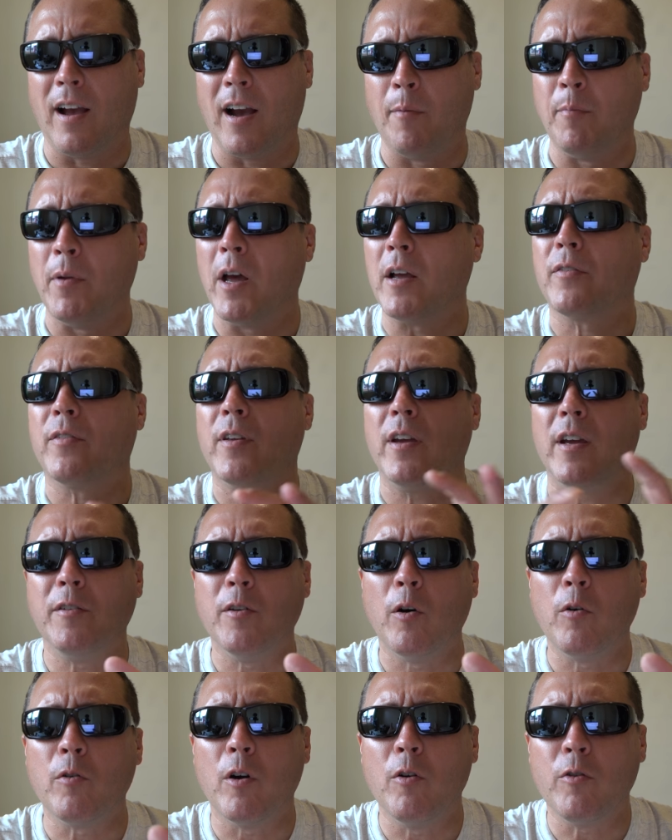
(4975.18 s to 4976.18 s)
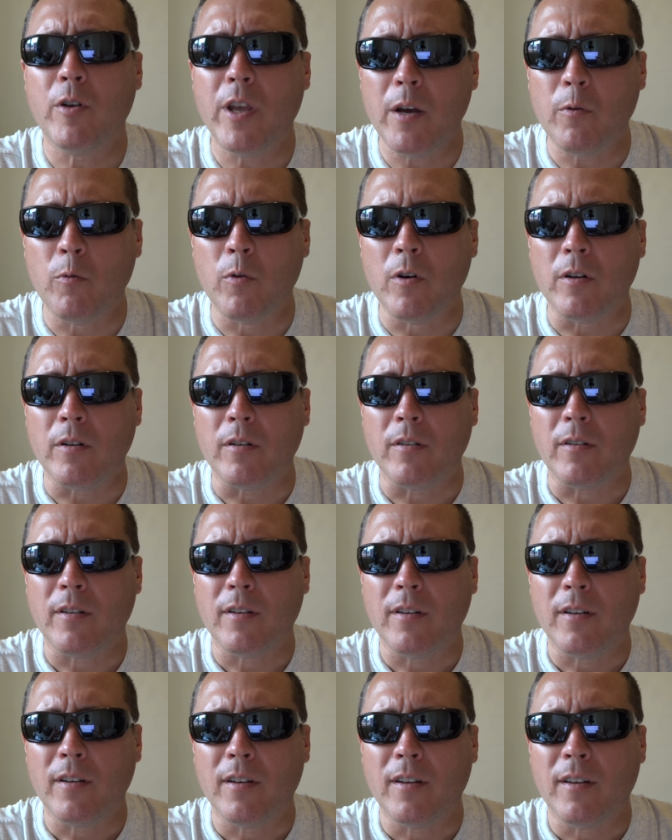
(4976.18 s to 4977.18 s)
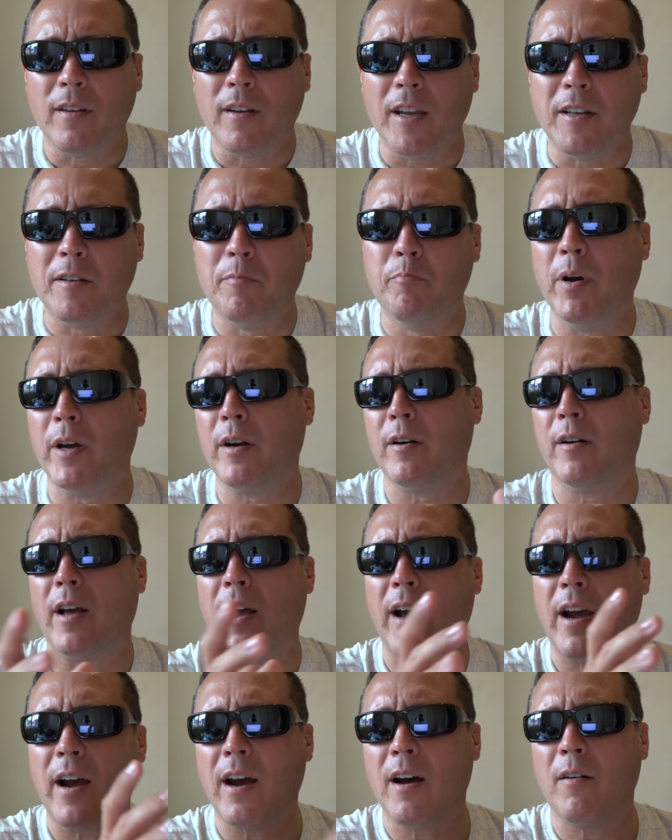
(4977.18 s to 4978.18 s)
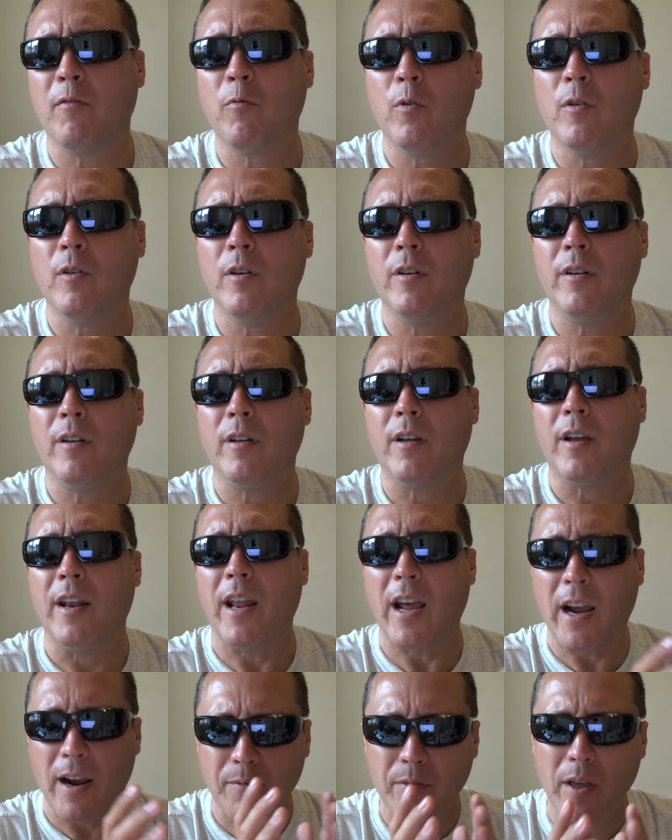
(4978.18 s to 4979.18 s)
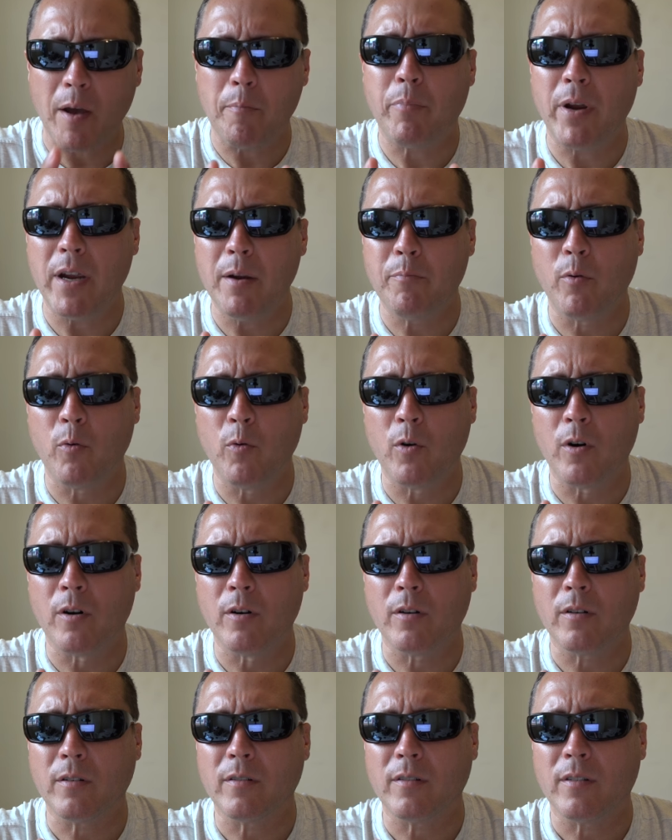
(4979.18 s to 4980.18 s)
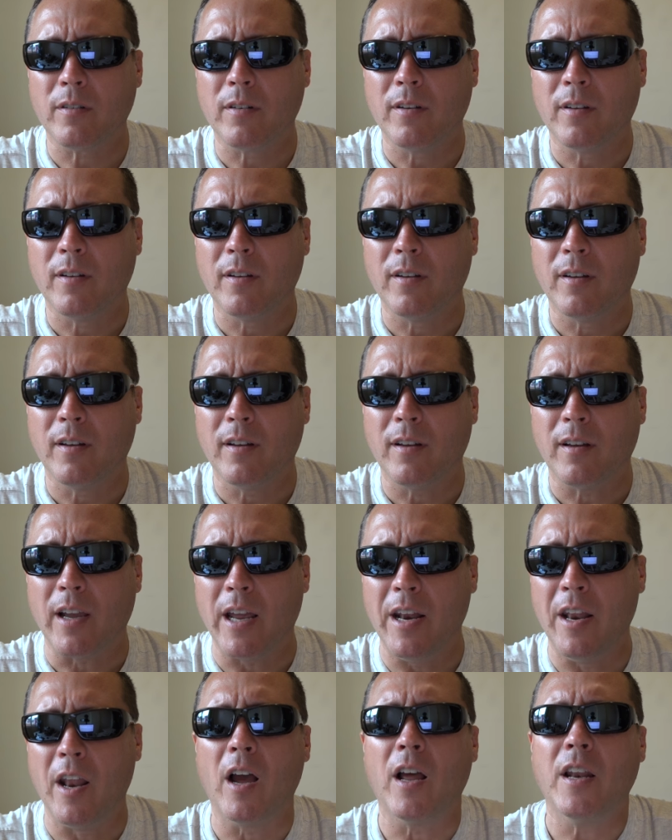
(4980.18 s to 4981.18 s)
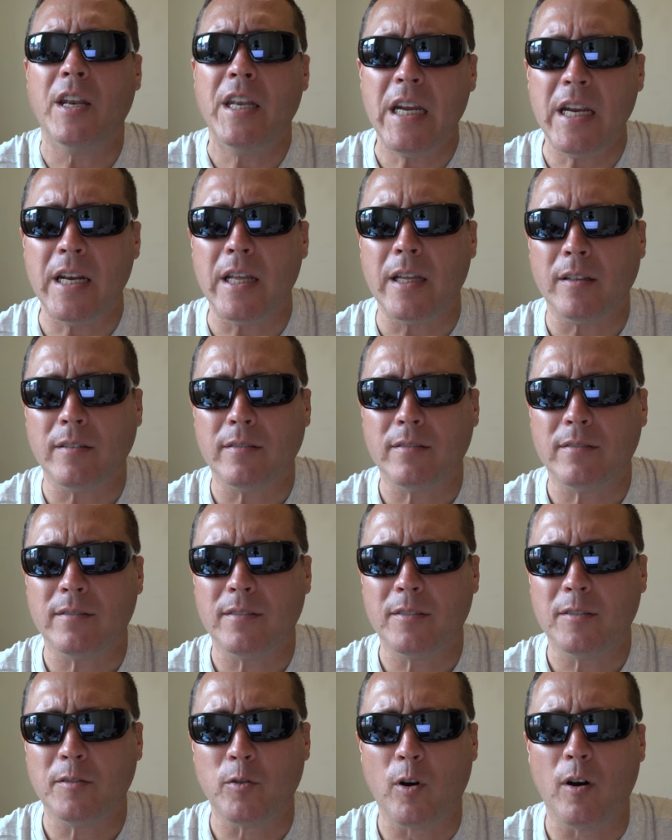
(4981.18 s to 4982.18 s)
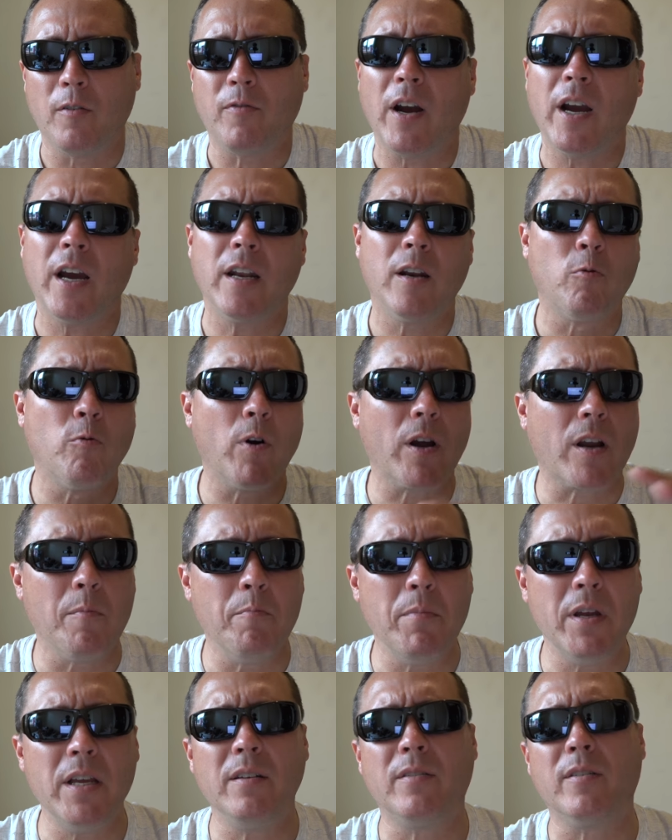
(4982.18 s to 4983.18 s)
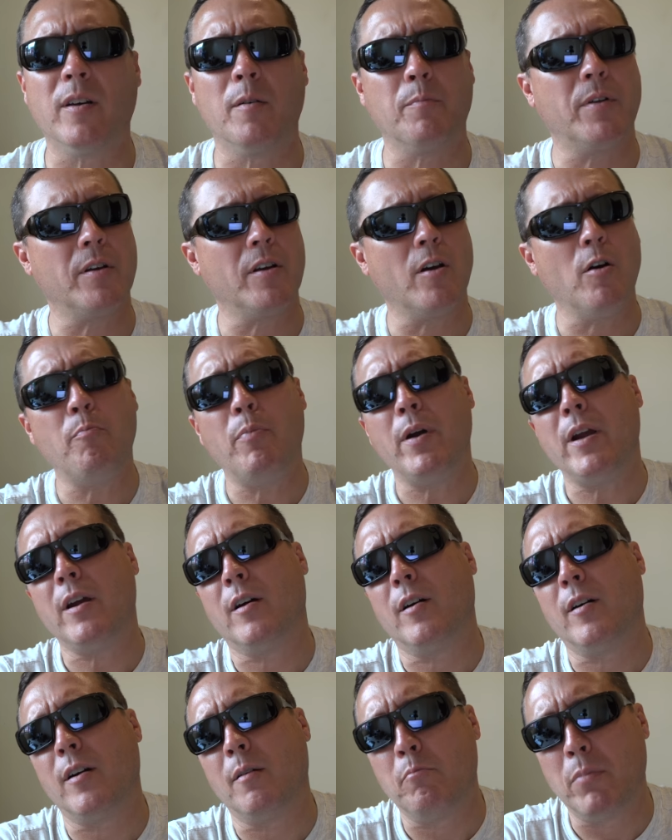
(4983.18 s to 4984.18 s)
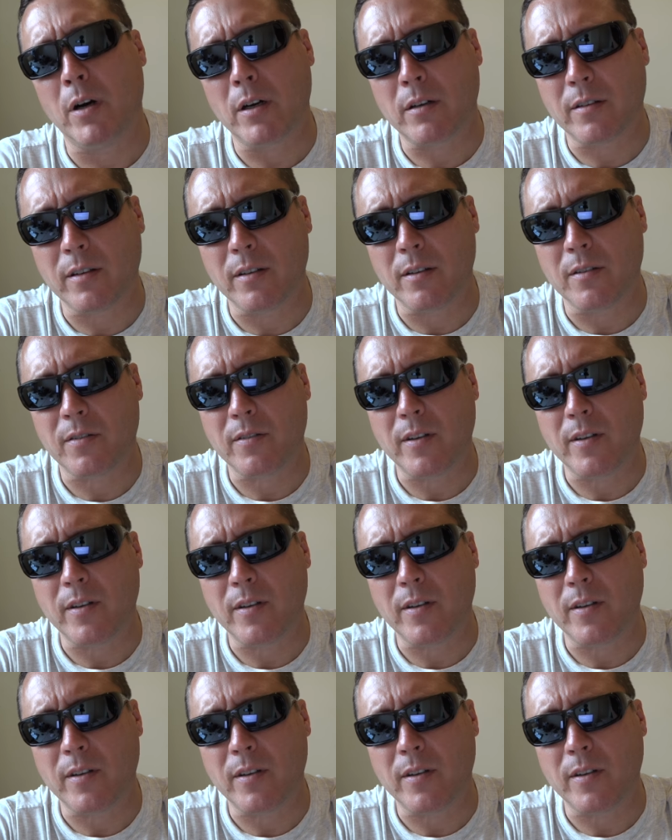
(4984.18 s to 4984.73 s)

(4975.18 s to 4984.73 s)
I'm not saying don't go get one. It's better to have one and have that paperwork and not need it. So if I had to recommend something, go pay $100 in the